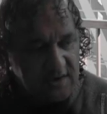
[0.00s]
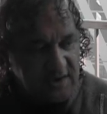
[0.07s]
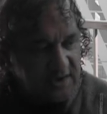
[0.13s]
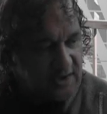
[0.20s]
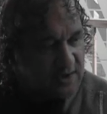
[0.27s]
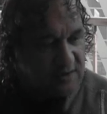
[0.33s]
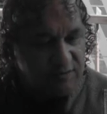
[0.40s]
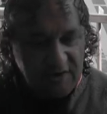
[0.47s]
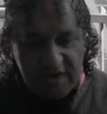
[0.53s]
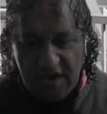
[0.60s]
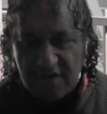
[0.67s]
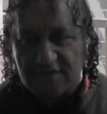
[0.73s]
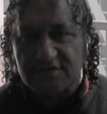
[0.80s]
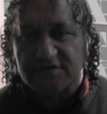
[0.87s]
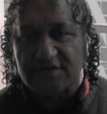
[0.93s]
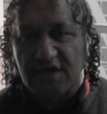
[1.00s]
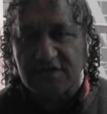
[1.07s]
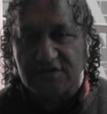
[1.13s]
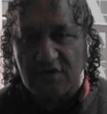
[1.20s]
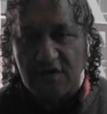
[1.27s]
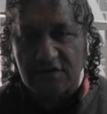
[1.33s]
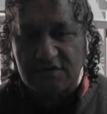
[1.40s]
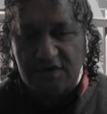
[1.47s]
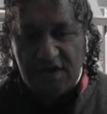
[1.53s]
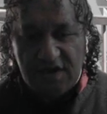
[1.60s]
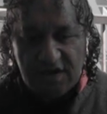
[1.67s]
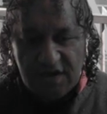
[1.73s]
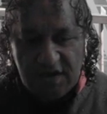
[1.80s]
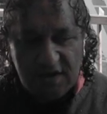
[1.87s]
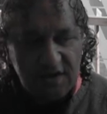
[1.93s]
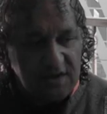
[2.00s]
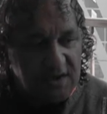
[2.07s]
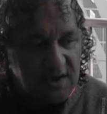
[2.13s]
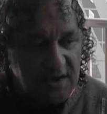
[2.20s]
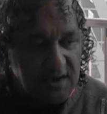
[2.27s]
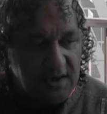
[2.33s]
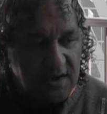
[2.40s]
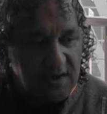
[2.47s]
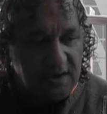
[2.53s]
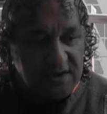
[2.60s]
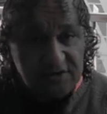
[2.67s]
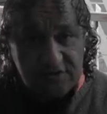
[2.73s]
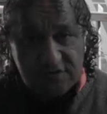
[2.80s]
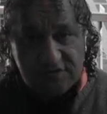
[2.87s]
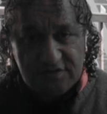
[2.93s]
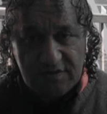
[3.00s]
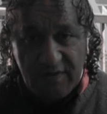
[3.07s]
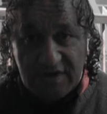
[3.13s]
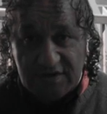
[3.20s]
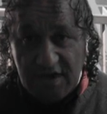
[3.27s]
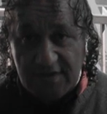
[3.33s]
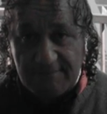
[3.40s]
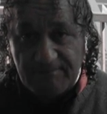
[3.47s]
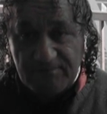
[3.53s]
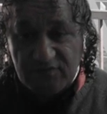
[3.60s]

and anybody else that's got any issues about that,